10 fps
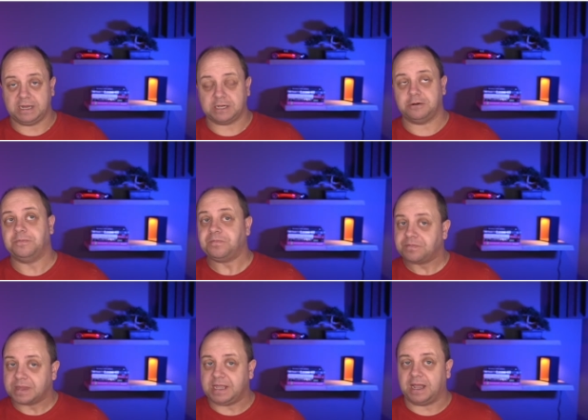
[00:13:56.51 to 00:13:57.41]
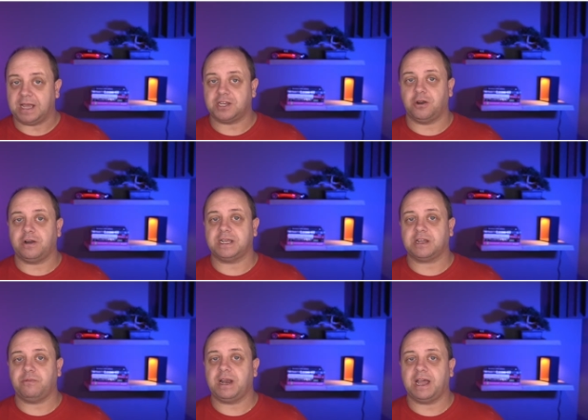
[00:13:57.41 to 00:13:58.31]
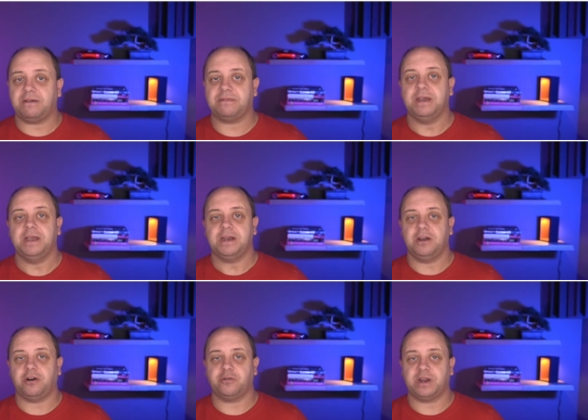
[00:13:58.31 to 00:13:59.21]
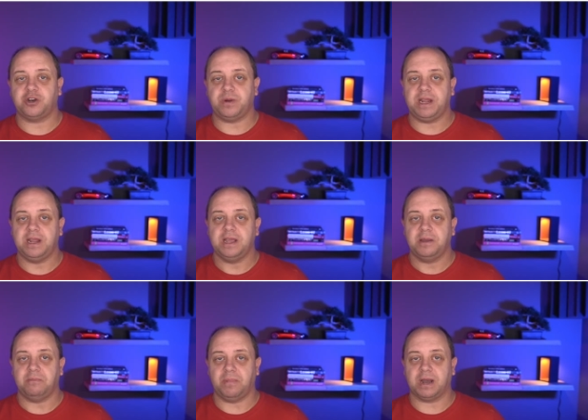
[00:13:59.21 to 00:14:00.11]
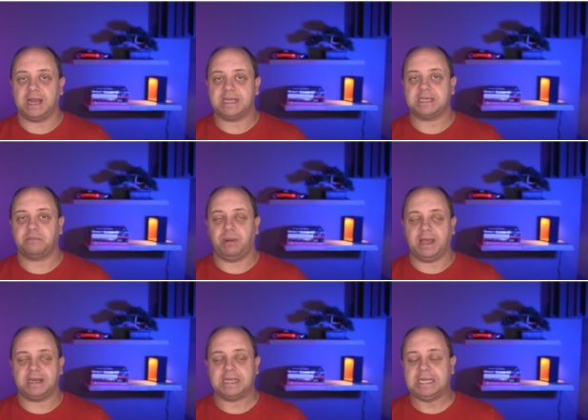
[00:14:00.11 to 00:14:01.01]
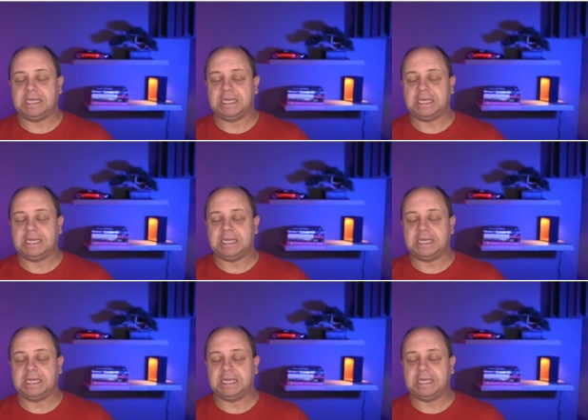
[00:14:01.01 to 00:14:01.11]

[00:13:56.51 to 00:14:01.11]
So yeah, as long as I will have the Hardware 3 Model S Plaid,